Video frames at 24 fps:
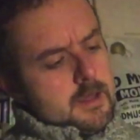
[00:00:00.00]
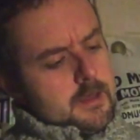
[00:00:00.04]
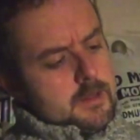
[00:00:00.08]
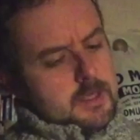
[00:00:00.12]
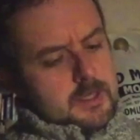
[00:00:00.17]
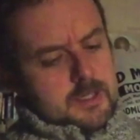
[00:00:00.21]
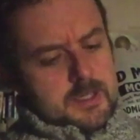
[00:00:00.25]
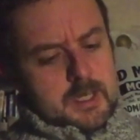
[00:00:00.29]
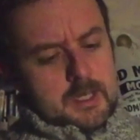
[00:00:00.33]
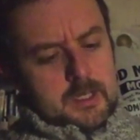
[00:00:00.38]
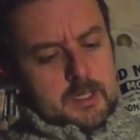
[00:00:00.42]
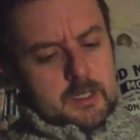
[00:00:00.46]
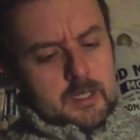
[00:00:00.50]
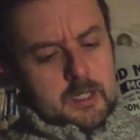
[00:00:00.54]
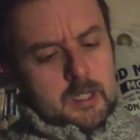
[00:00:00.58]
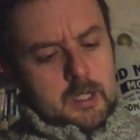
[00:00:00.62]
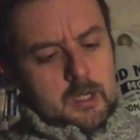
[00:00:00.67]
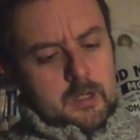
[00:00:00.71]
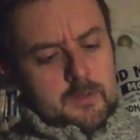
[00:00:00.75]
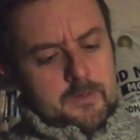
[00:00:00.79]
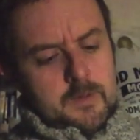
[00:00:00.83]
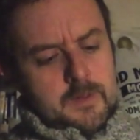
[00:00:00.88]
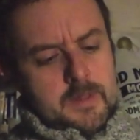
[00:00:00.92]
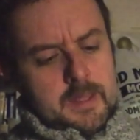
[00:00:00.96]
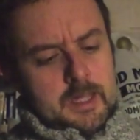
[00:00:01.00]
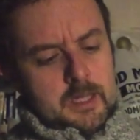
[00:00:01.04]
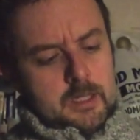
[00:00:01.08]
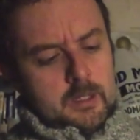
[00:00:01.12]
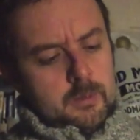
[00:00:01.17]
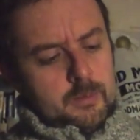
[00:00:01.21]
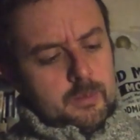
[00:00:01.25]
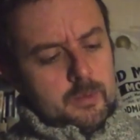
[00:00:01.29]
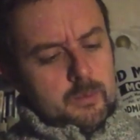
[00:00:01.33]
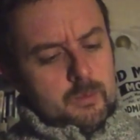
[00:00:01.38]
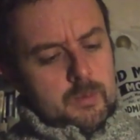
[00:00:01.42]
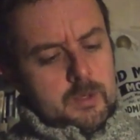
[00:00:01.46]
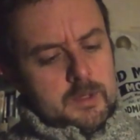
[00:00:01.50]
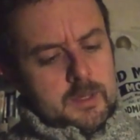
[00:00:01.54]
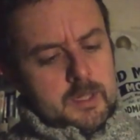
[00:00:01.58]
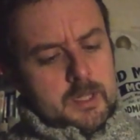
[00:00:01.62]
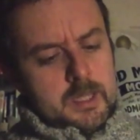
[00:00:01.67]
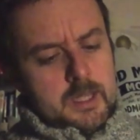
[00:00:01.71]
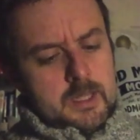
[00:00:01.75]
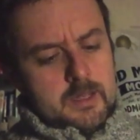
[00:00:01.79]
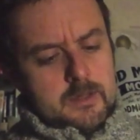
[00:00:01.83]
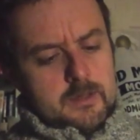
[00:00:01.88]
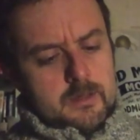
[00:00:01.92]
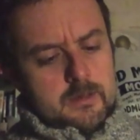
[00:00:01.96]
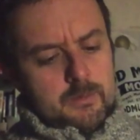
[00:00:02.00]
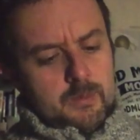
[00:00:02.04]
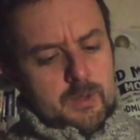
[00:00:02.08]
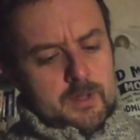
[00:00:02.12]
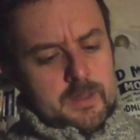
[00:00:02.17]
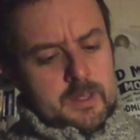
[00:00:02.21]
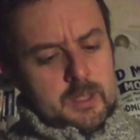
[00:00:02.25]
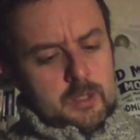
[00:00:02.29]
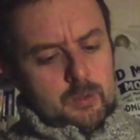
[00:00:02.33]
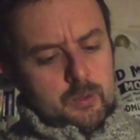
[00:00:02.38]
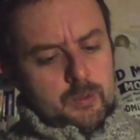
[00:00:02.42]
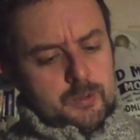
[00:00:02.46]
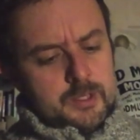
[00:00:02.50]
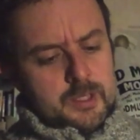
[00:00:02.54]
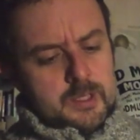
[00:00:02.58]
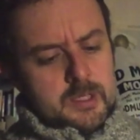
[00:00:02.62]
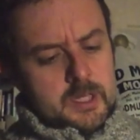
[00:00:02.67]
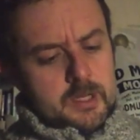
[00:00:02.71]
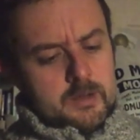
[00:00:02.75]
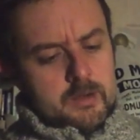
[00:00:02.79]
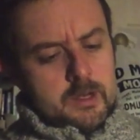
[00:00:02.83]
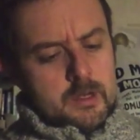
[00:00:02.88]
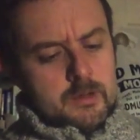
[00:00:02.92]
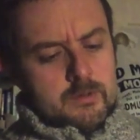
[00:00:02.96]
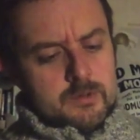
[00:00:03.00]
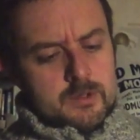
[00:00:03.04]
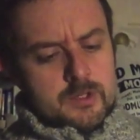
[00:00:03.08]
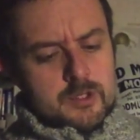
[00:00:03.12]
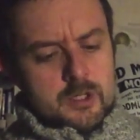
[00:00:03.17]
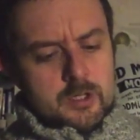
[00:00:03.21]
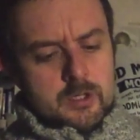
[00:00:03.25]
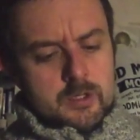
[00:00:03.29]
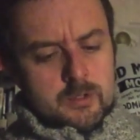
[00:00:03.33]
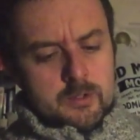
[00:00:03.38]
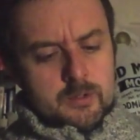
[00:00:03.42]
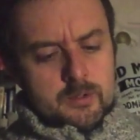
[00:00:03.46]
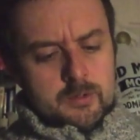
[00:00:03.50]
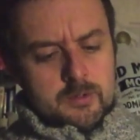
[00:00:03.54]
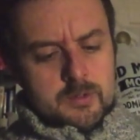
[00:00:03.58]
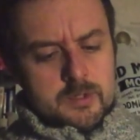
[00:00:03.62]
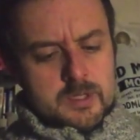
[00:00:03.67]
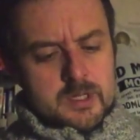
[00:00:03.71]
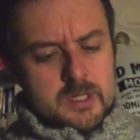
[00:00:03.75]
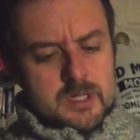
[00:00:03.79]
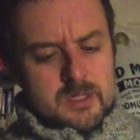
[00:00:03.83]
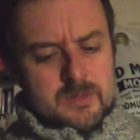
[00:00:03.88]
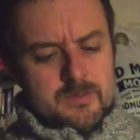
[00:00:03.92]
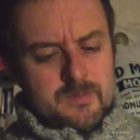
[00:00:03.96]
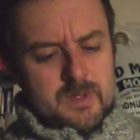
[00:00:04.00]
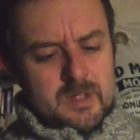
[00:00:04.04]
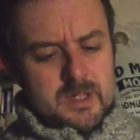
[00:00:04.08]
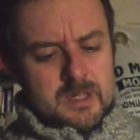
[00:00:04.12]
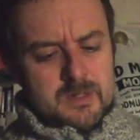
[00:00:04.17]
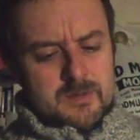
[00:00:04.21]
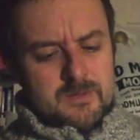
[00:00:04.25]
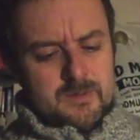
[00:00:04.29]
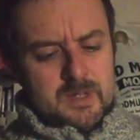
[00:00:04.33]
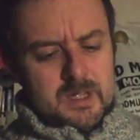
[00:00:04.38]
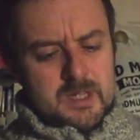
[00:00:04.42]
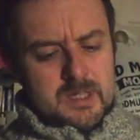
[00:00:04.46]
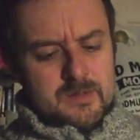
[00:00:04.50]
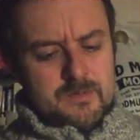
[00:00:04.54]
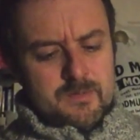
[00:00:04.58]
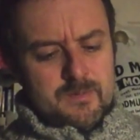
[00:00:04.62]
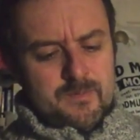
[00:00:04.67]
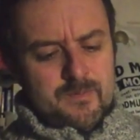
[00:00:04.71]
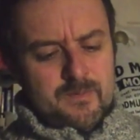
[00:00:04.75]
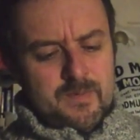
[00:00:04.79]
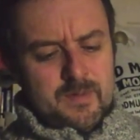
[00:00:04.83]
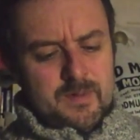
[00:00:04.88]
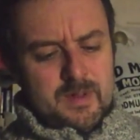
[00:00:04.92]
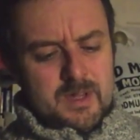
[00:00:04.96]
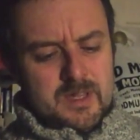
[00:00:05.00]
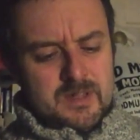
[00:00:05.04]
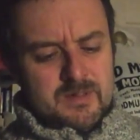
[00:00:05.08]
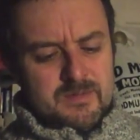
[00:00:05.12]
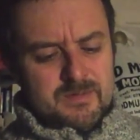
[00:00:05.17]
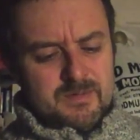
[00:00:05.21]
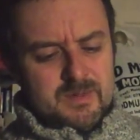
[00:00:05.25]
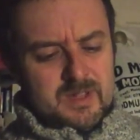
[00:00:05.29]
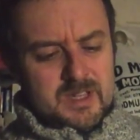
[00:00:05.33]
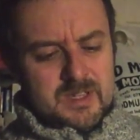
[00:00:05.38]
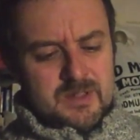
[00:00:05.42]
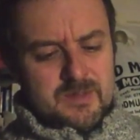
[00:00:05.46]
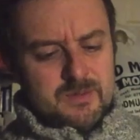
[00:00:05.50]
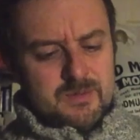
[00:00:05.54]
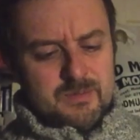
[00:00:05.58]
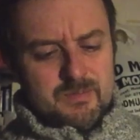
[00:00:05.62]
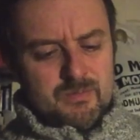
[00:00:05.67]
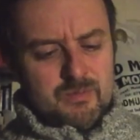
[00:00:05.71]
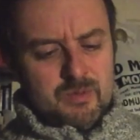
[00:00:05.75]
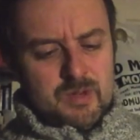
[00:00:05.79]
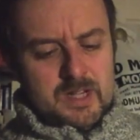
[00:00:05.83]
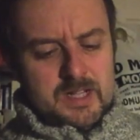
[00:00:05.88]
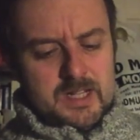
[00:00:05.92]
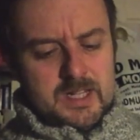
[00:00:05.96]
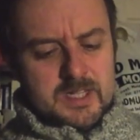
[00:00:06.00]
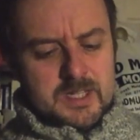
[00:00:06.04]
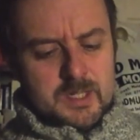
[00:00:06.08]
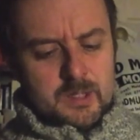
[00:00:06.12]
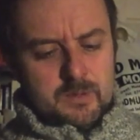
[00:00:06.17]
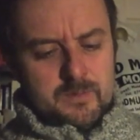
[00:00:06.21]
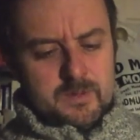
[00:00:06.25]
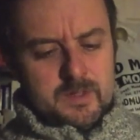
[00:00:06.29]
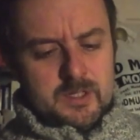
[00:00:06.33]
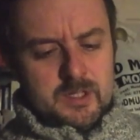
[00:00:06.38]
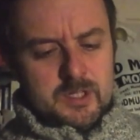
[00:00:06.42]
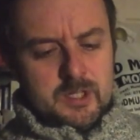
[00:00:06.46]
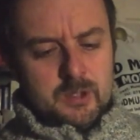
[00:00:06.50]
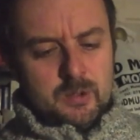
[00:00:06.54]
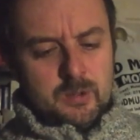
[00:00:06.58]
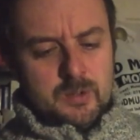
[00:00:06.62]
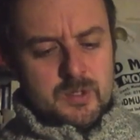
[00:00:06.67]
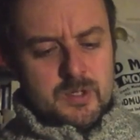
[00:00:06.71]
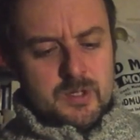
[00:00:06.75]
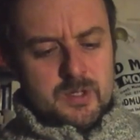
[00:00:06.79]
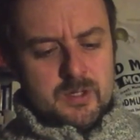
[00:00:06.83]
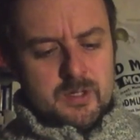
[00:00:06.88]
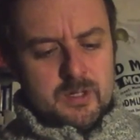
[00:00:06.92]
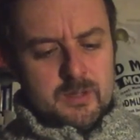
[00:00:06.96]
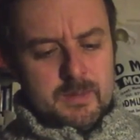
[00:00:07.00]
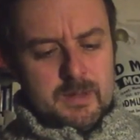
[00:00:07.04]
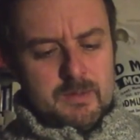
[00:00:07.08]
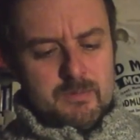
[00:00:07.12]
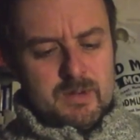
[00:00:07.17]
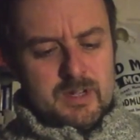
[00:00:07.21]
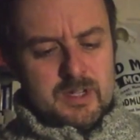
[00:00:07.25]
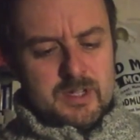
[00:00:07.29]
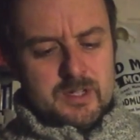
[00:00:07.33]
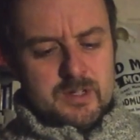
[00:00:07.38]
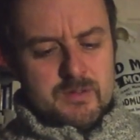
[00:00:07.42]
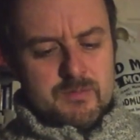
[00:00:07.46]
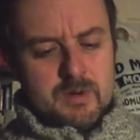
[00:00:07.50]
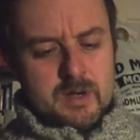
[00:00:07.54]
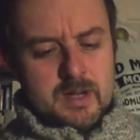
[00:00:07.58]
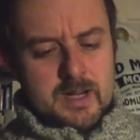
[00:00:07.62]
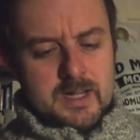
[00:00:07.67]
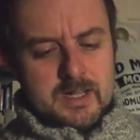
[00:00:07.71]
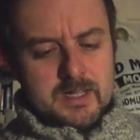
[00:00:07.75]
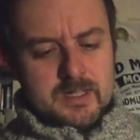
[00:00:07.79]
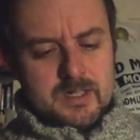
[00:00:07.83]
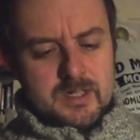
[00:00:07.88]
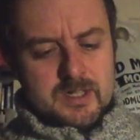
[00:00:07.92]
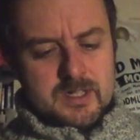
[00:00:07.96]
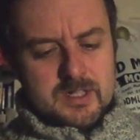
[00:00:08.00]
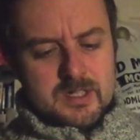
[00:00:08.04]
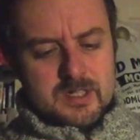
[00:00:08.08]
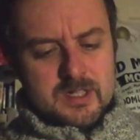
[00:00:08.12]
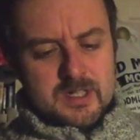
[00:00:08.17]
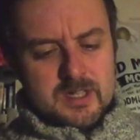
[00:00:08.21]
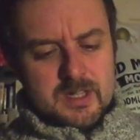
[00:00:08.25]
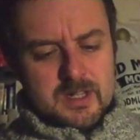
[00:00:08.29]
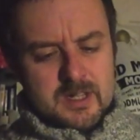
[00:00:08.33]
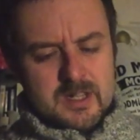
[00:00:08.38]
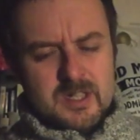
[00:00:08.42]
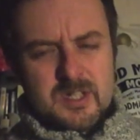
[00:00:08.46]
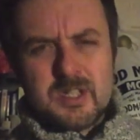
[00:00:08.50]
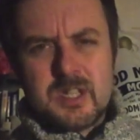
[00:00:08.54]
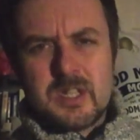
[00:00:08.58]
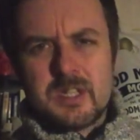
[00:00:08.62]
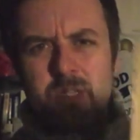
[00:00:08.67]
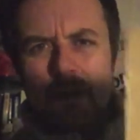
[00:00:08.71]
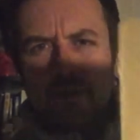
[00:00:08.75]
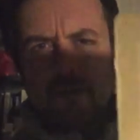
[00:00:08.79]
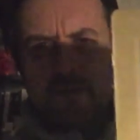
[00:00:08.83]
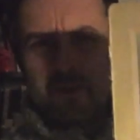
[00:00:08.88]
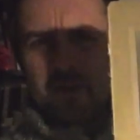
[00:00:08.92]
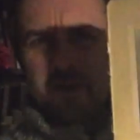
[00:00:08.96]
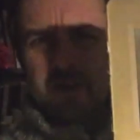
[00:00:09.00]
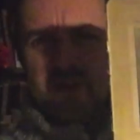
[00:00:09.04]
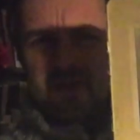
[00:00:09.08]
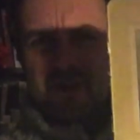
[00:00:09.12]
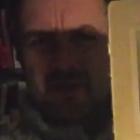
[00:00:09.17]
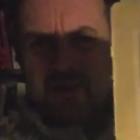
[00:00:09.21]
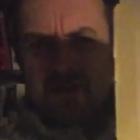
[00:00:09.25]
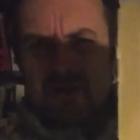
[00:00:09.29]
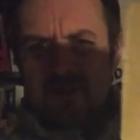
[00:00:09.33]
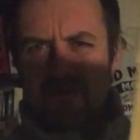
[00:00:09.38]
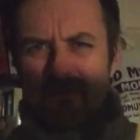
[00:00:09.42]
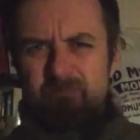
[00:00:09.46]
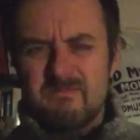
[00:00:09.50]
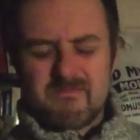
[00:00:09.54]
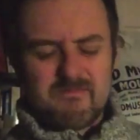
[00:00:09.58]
the second half of the album, where they where they all do their own songs, is is is is is really self-indulgent. I mean, Richard Wright's Sisyphus